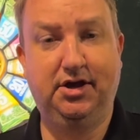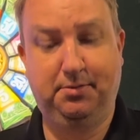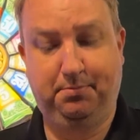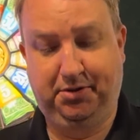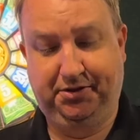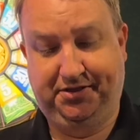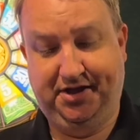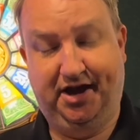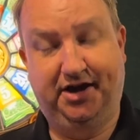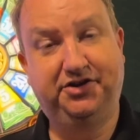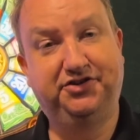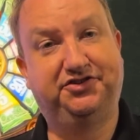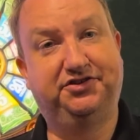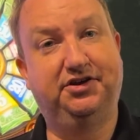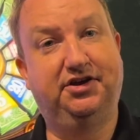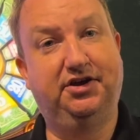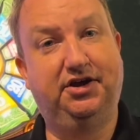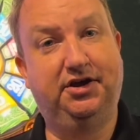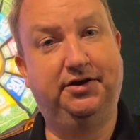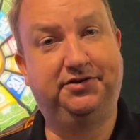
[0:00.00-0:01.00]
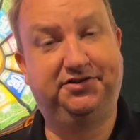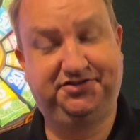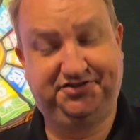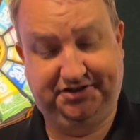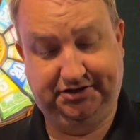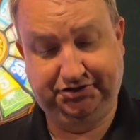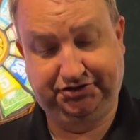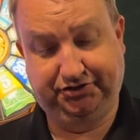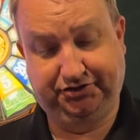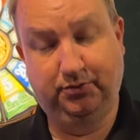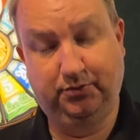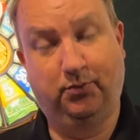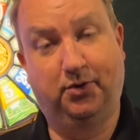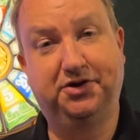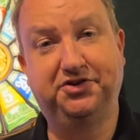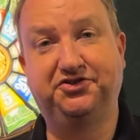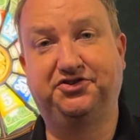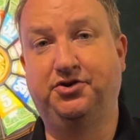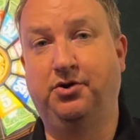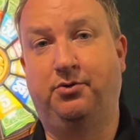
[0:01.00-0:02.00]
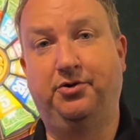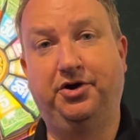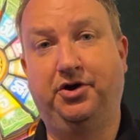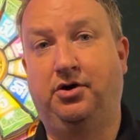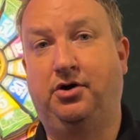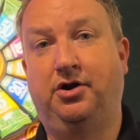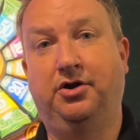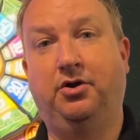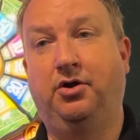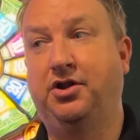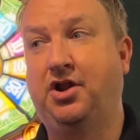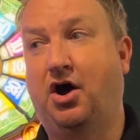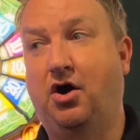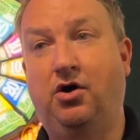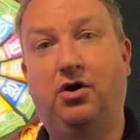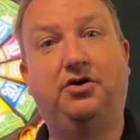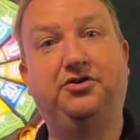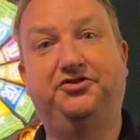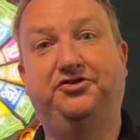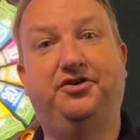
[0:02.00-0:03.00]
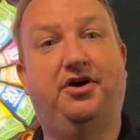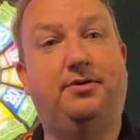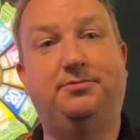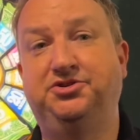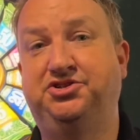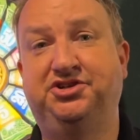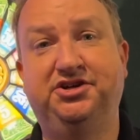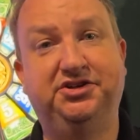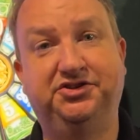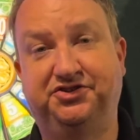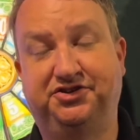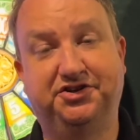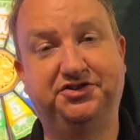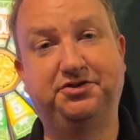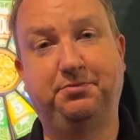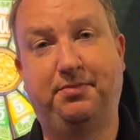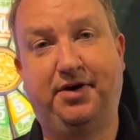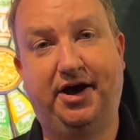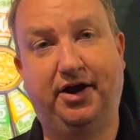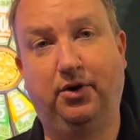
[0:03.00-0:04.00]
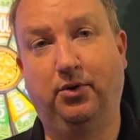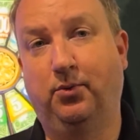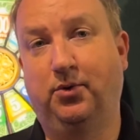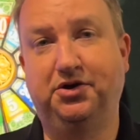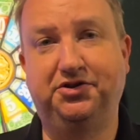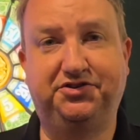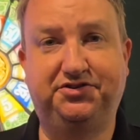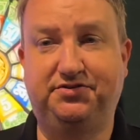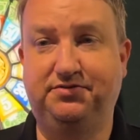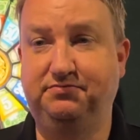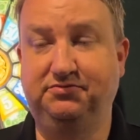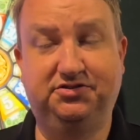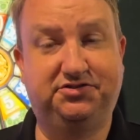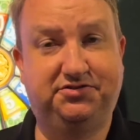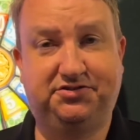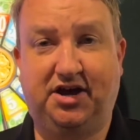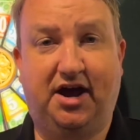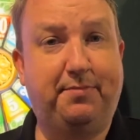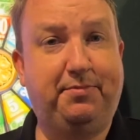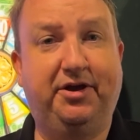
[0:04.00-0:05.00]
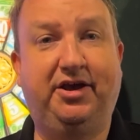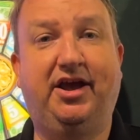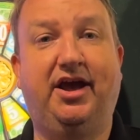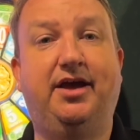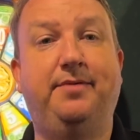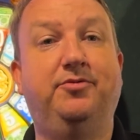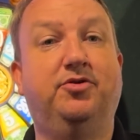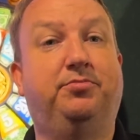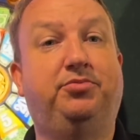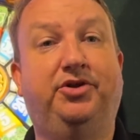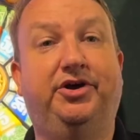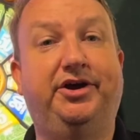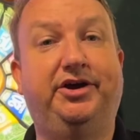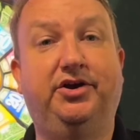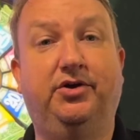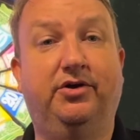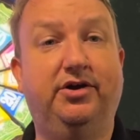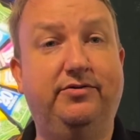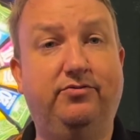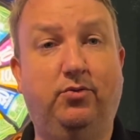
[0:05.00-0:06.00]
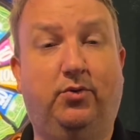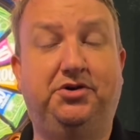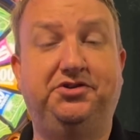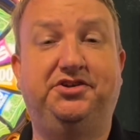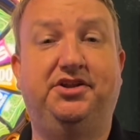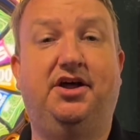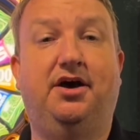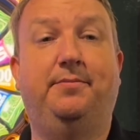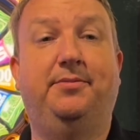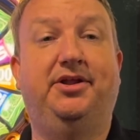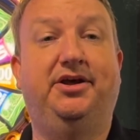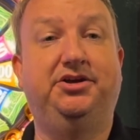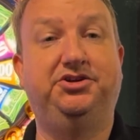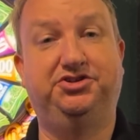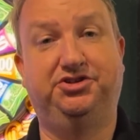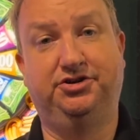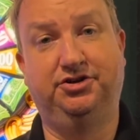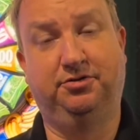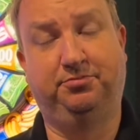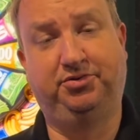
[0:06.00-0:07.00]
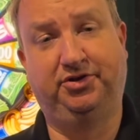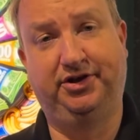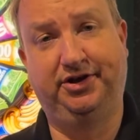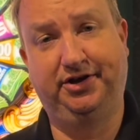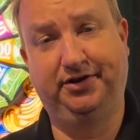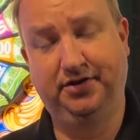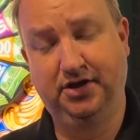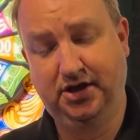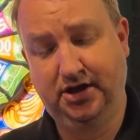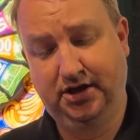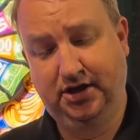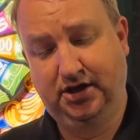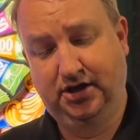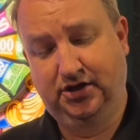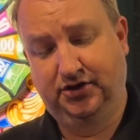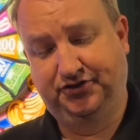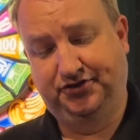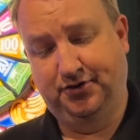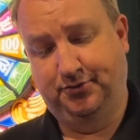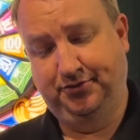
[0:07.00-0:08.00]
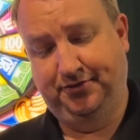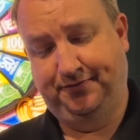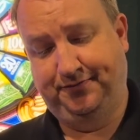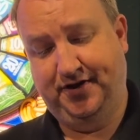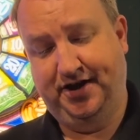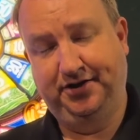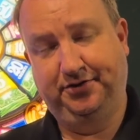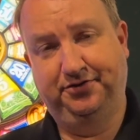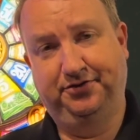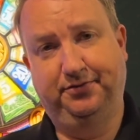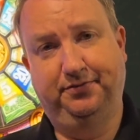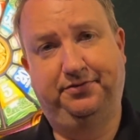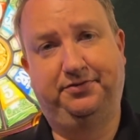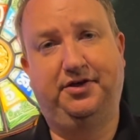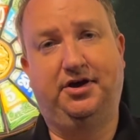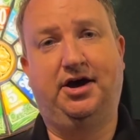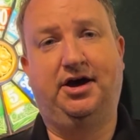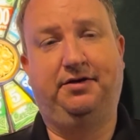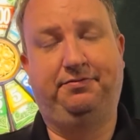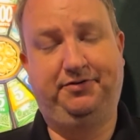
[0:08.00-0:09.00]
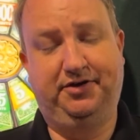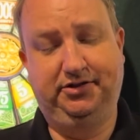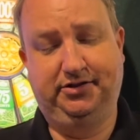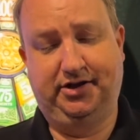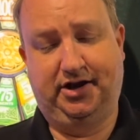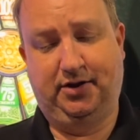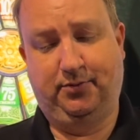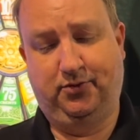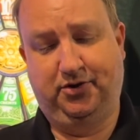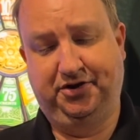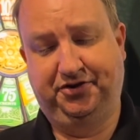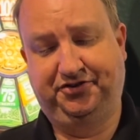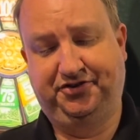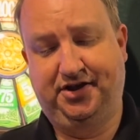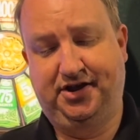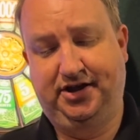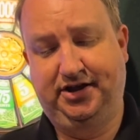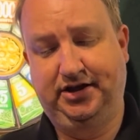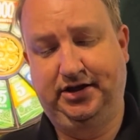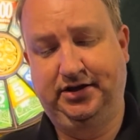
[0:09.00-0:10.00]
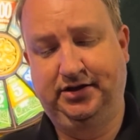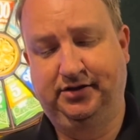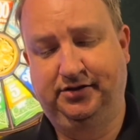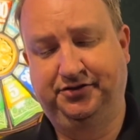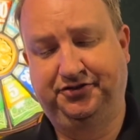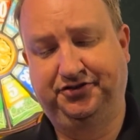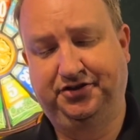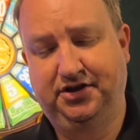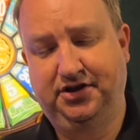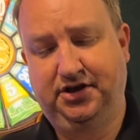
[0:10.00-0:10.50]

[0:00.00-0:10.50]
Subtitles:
But that is essentially what is going on all slot machines. Doesn't matter what type of game you're playing or even what denomination you're playing. So the final thing that I want to say is,